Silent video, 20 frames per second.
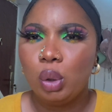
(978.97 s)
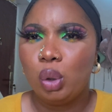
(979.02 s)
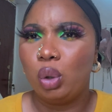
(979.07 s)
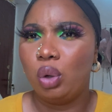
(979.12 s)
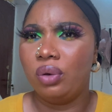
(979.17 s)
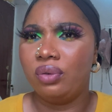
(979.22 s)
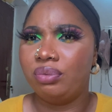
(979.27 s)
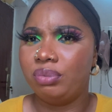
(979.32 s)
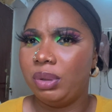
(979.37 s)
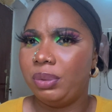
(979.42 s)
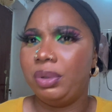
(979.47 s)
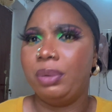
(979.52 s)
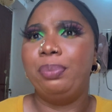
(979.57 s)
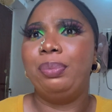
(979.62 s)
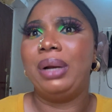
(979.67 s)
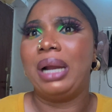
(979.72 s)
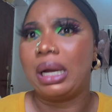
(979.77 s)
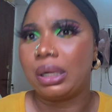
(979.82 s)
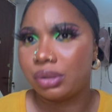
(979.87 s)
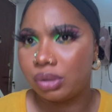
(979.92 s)
of maybe
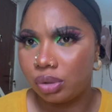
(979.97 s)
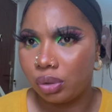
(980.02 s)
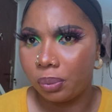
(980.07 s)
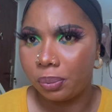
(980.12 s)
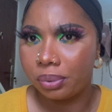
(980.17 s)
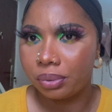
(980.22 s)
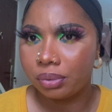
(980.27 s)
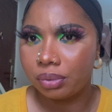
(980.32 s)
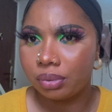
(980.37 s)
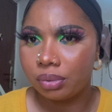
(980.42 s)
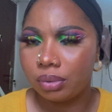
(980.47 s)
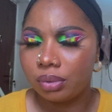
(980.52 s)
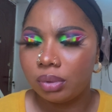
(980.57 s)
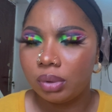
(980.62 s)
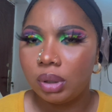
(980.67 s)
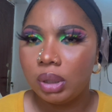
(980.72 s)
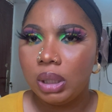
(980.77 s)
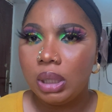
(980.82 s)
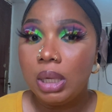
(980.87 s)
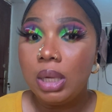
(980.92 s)
black soap.
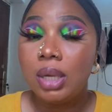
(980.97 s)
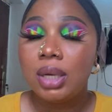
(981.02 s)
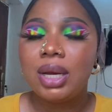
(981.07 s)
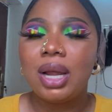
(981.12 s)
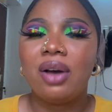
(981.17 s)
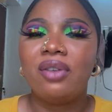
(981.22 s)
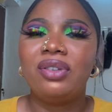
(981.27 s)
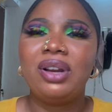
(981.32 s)
Now,